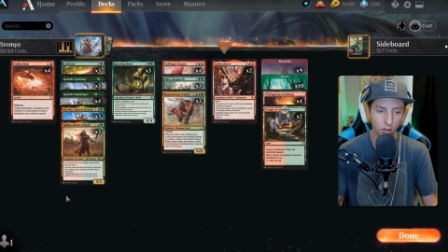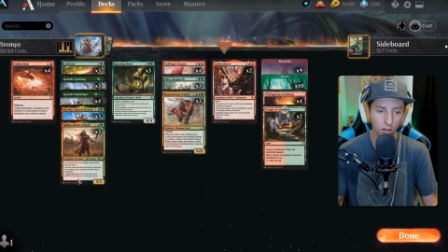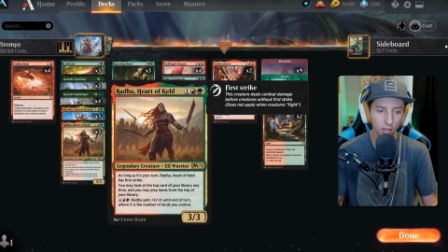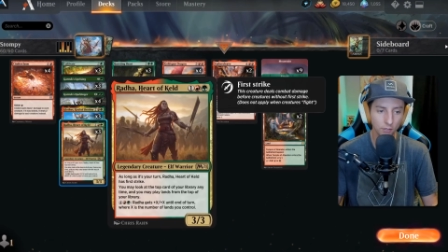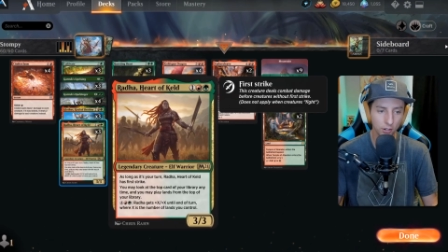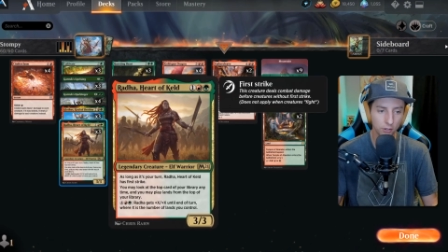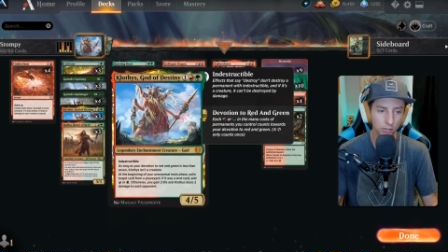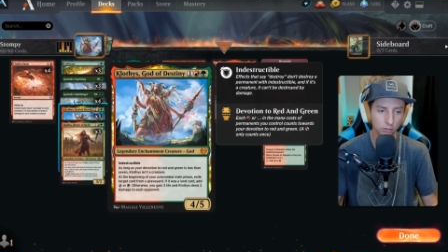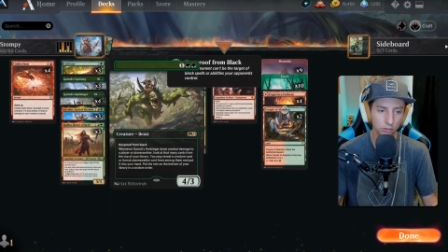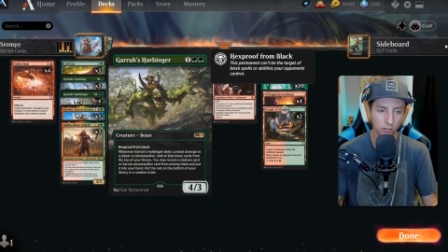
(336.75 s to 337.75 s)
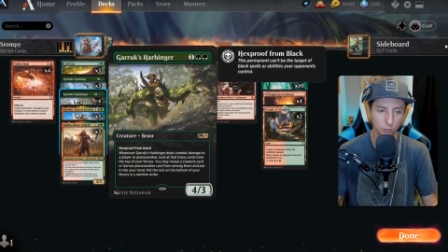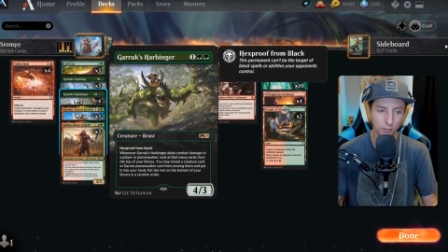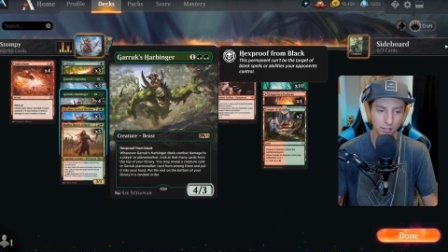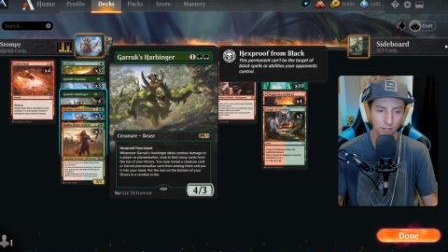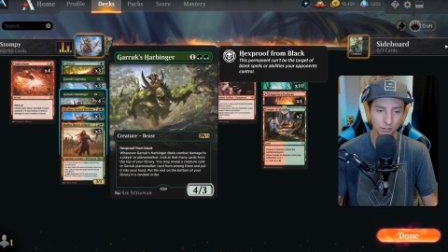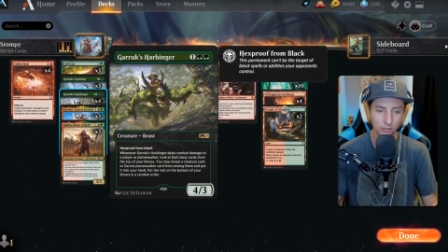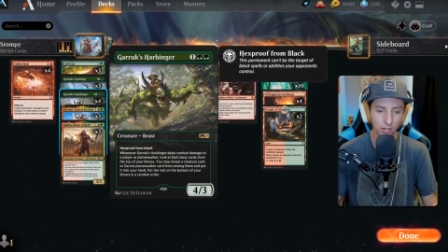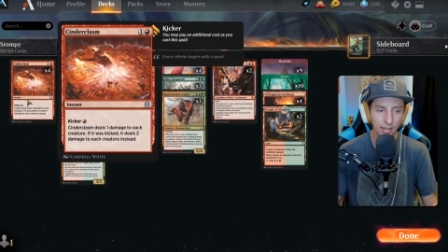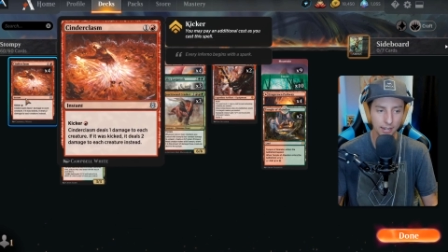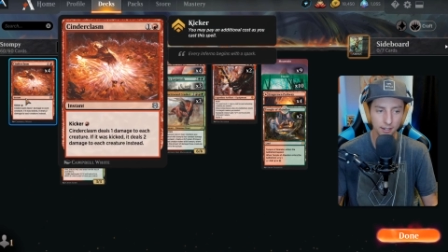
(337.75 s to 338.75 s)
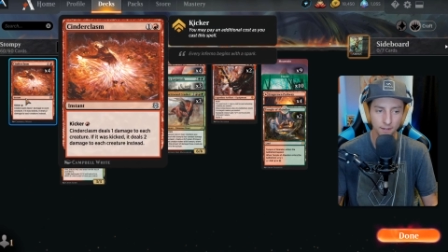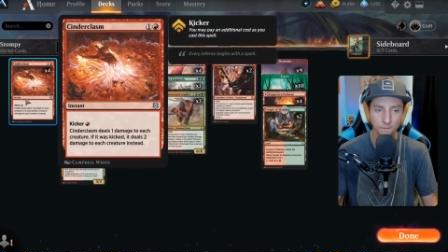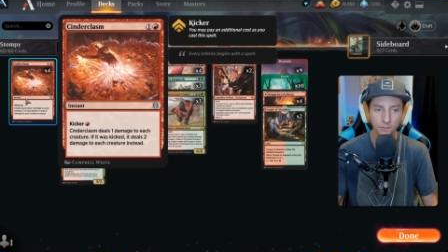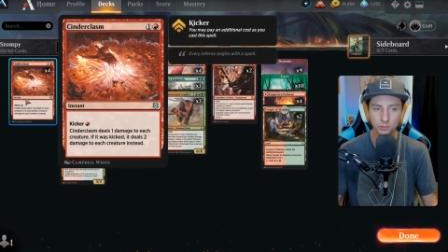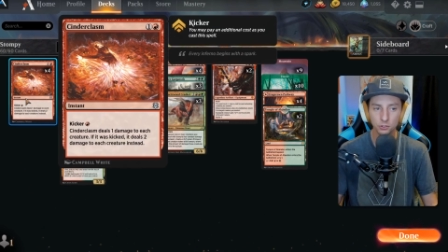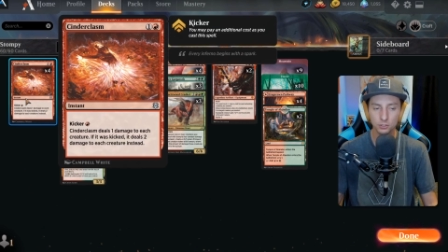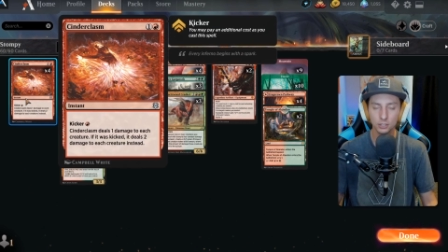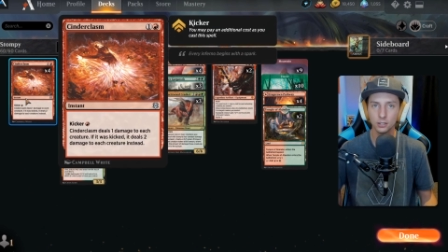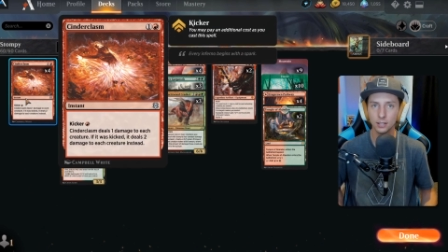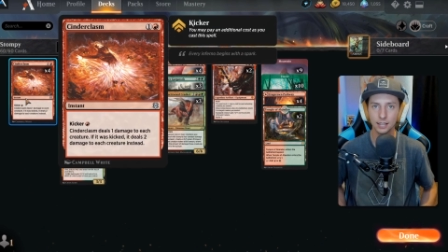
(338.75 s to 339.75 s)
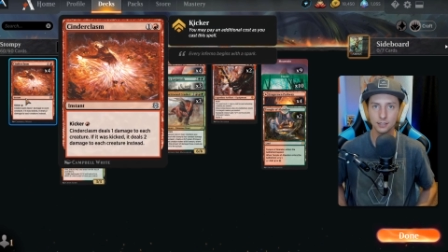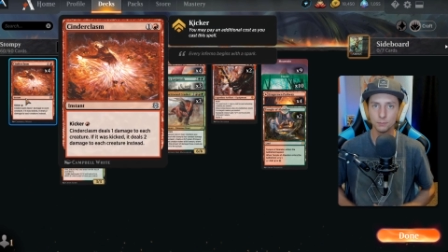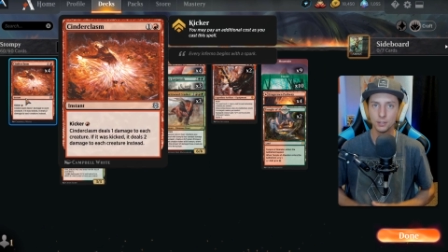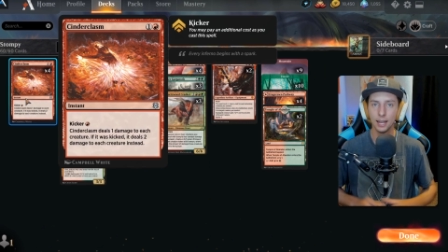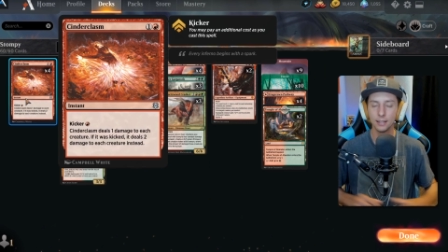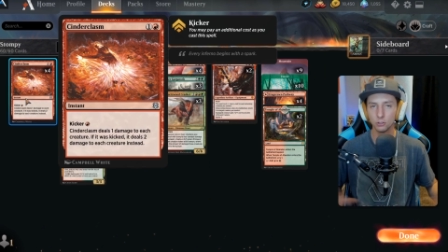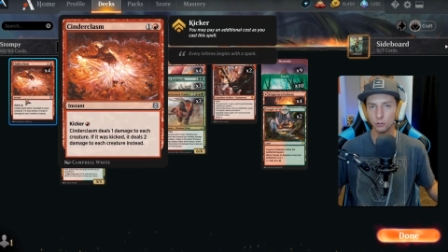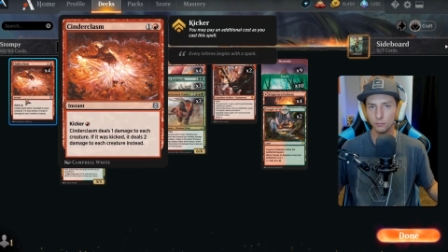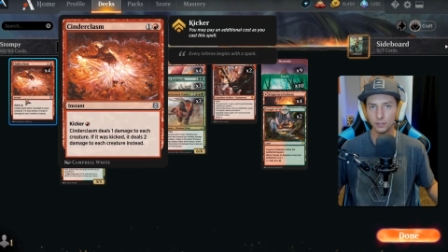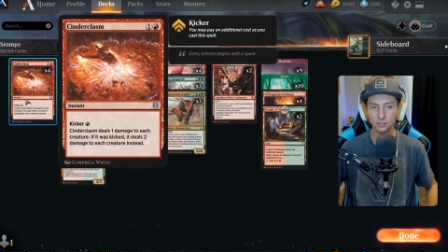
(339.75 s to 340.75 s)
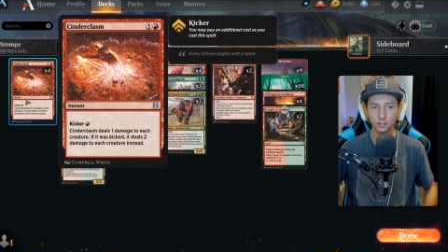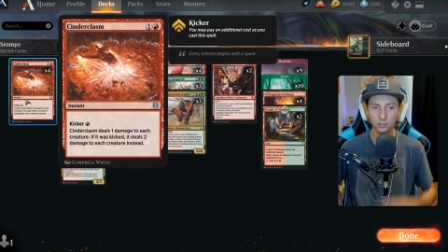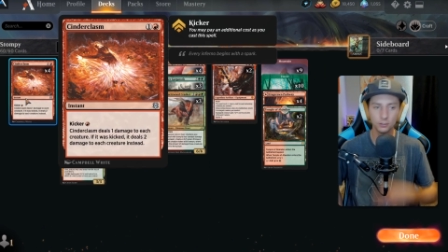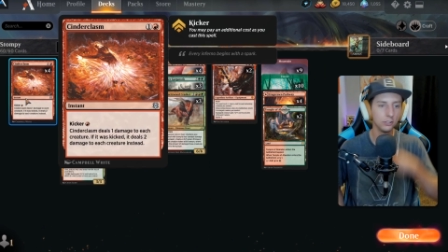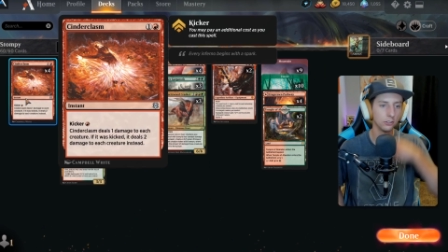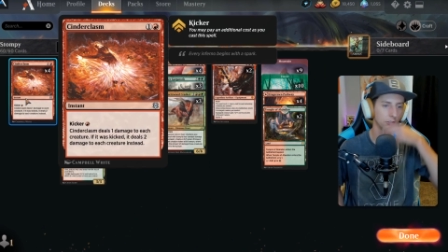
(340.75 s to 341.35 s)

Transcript: All of our creatures are three toughness or higher, so Cinderclasm has no effect on our creatures.